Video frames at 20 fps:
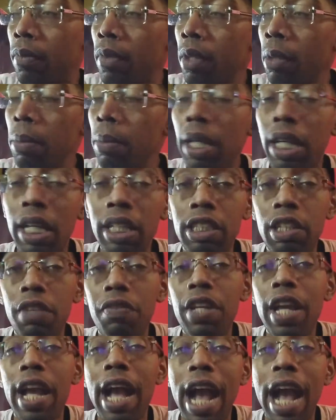because if
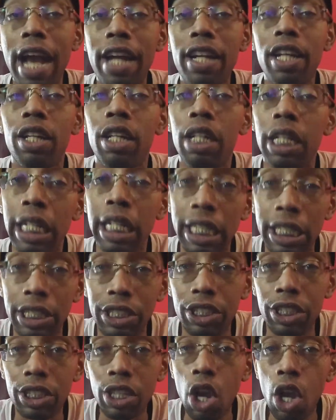you had a
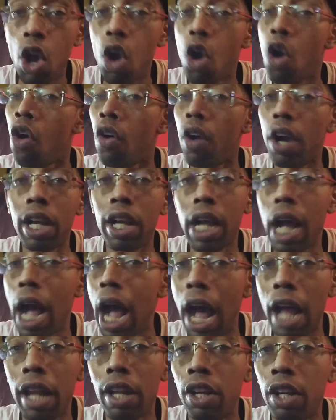leash or a
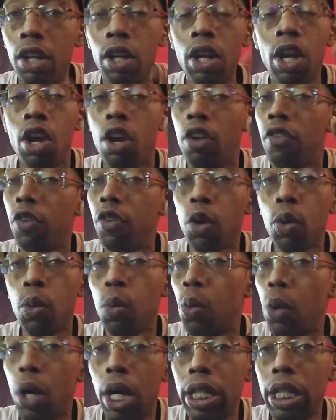collar for
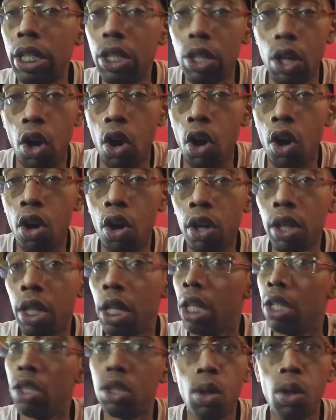one dog
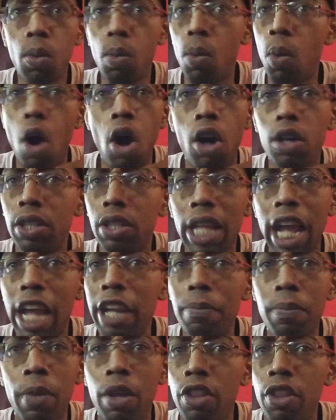to walk that
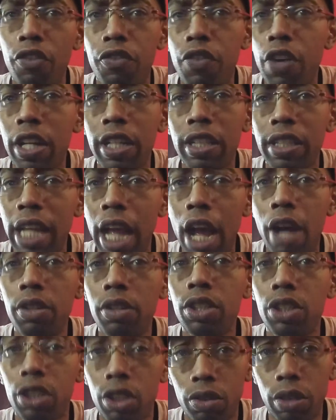motherfucker down the
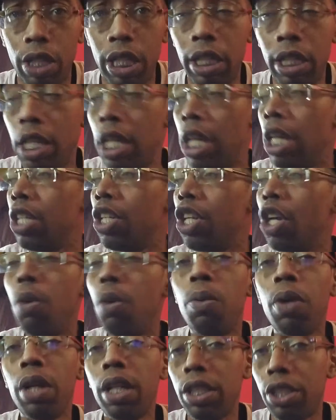street, you
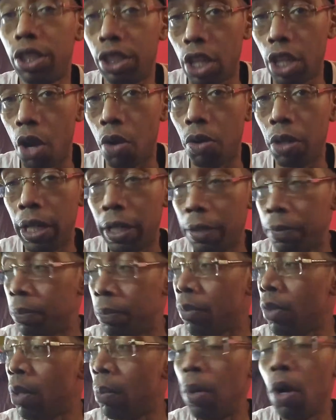would have showed it.
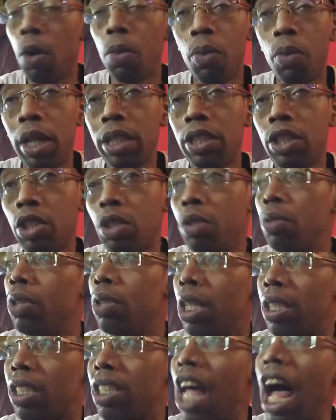But what you
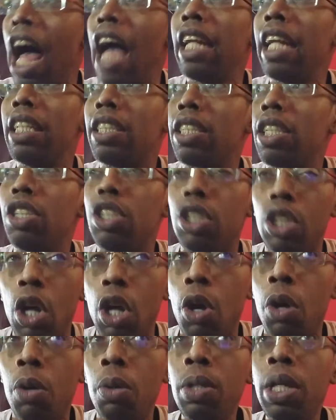decided to
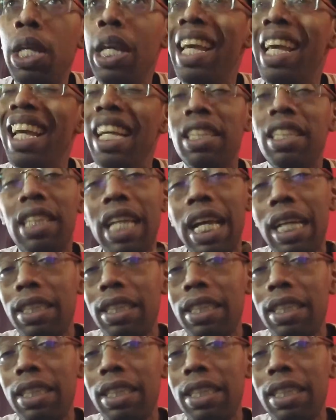show is that